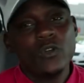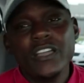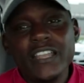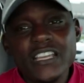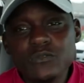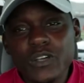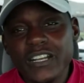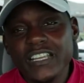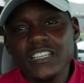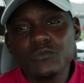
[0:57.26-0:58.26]
it is
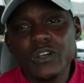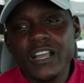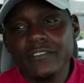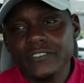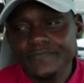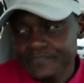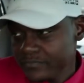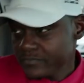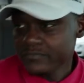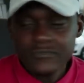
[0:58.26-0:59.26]
what it is, whatever
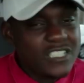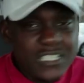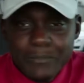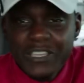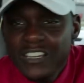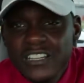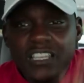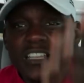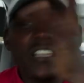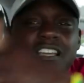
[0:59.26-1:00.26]
because I'm be
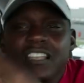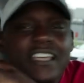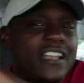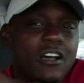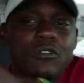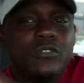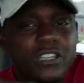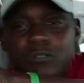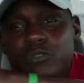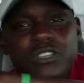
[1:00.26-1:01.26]
cooking later on in the